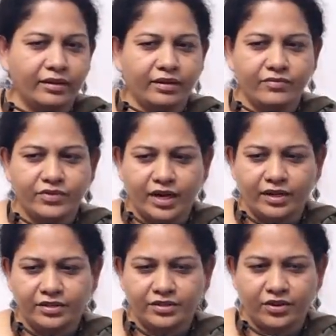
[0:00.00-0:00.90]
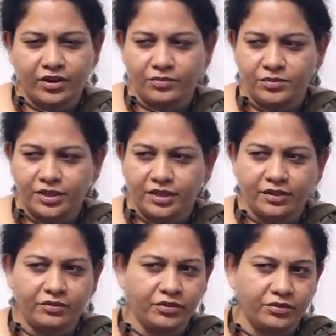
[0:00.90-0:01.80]
If that is your
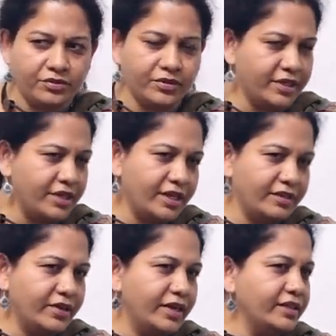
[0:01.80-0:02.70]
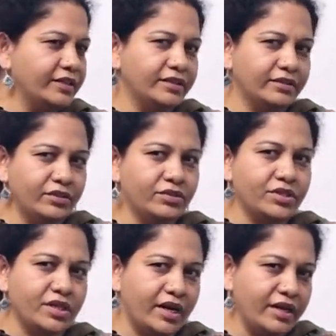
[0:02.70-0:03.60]
objective, you do it. Otherwise, you
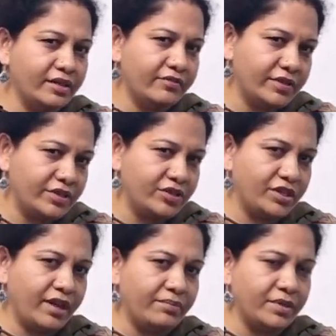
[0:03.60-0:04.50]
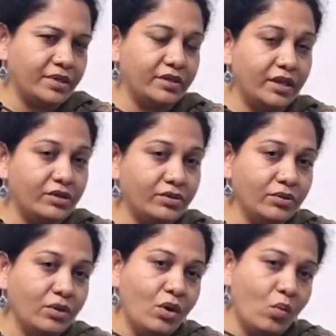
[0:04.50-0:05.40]
study the first chapter, that
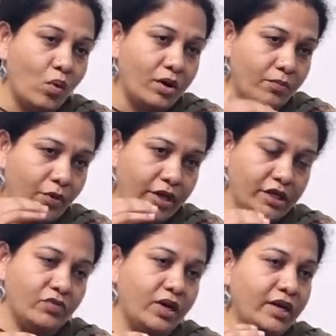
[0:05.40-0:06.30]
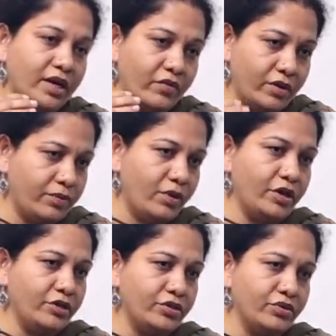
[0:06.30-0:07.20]
too, 1.1 and
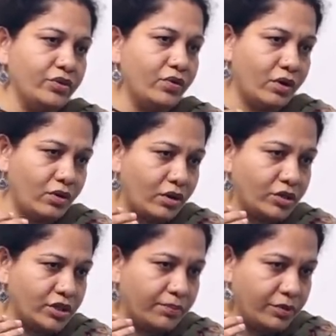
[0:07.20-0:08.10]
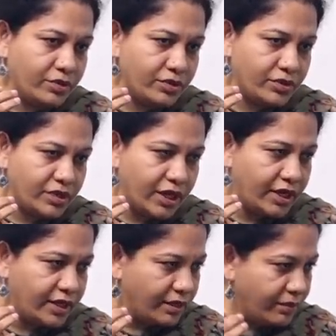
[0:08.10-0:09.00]
1.2, you are not supposed to
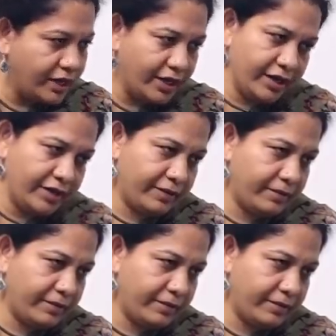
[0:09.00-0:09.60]
study in the beginning